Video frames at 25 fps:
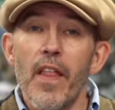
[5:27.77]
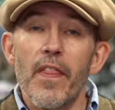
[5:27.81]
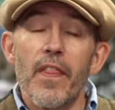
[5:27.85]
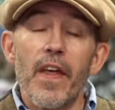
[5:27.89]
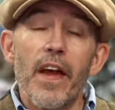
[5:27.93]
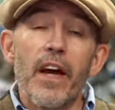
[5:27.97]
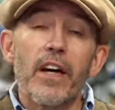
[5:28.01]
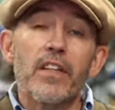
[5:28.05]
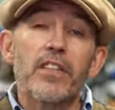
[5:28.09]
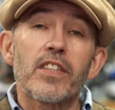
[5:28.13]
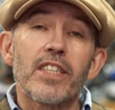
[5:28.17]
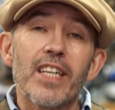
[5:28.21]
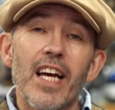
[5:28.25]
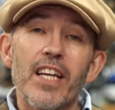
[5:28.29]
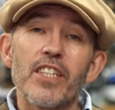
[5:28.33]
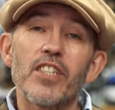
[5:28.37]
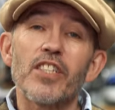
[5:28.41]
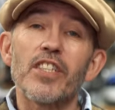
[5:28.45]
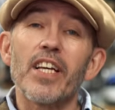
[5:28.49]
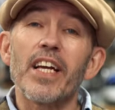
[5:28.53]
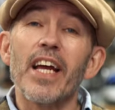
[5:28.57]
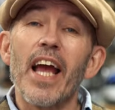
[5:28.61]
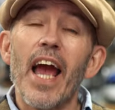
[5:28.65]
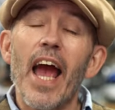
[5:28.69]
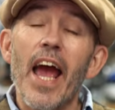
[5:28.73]
They are
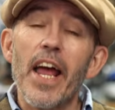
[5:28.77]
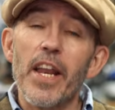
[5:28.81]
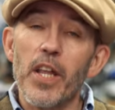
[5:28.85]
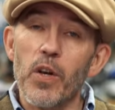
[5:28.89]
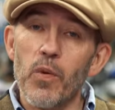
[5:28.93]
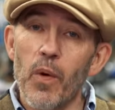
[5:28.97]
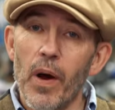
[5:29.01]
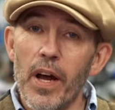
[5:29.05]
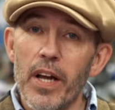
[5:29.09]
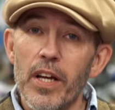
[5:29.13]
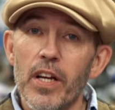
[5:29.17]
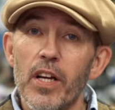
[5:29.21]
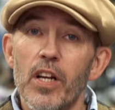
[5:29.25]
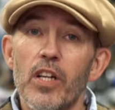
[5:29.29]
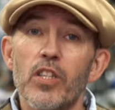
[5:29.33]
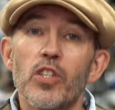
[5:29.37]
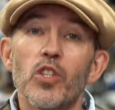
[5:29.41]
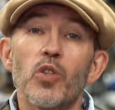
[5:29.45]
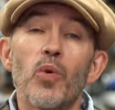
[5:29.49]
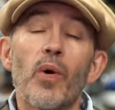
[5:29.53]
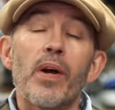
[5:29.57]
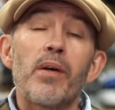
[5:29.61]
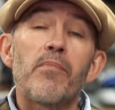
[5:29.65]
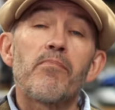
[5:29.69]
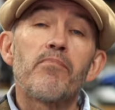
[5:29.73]
testing anyway
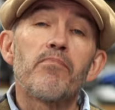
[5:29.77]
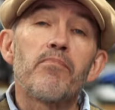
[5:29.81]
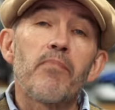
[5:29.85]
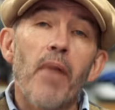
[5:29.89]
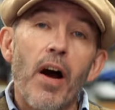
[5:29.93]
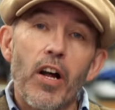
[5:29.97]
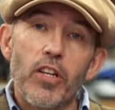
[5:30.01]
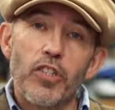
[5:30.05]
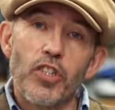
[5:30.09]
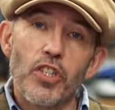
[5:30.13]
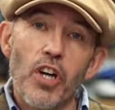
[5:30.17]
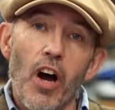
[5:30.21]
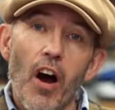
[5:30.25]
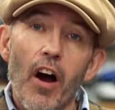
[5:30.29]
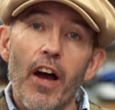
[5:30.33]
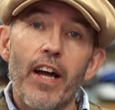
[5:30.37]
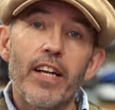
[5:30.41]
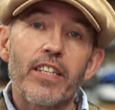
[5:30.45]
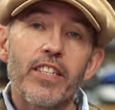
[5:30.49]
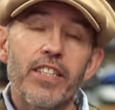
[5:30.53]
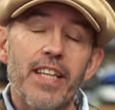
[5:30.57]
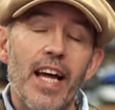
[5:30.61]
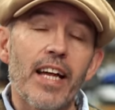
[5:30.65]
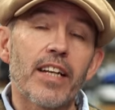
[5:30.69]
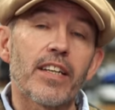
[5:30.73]
to a much higher
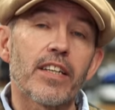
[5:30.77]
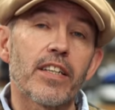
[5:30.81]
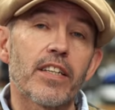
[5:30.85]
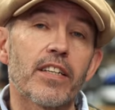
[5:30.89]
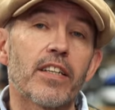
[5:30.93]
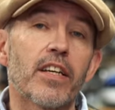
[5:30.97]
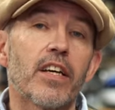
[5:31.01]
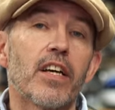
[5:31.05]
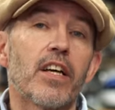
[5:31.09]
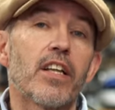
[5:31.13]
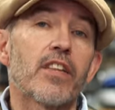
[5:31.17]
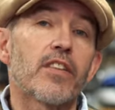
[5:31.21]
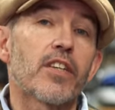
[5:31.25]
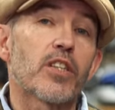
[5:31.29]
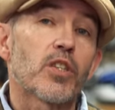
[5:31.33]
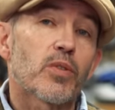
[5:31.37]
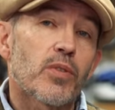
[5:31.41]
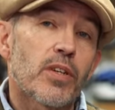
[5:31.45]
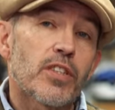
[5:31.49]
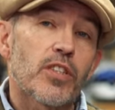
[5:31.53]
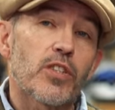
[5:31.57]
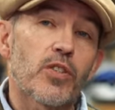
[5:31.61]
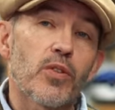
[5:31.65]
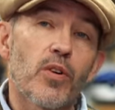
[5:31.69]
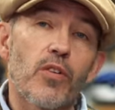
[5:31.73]
standard than
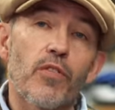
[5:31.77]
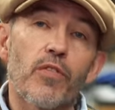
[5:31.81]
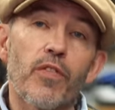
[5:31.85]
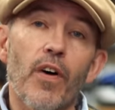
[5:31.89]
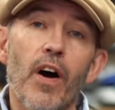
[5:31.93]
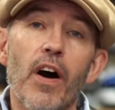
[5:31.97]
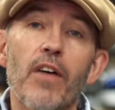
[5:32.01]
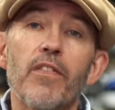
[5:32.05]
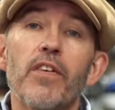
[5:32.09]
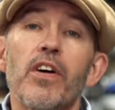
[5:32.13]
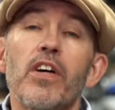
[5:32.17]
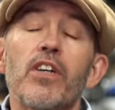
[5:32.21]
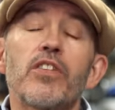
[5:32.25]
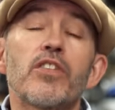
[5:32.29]
2205.